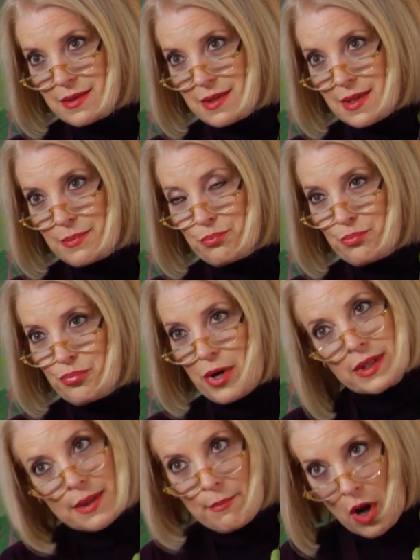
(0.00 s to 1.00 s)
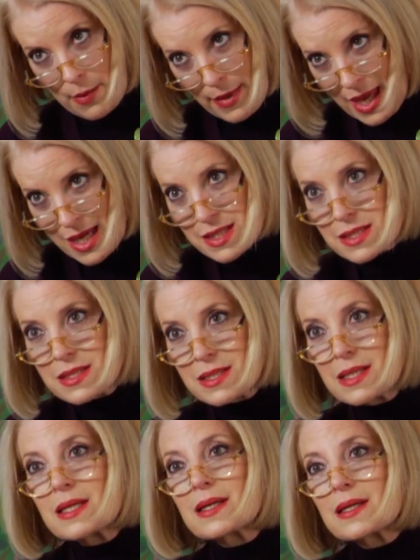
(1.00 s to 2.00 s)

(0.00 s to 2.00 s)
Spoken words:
the pregnant mom has?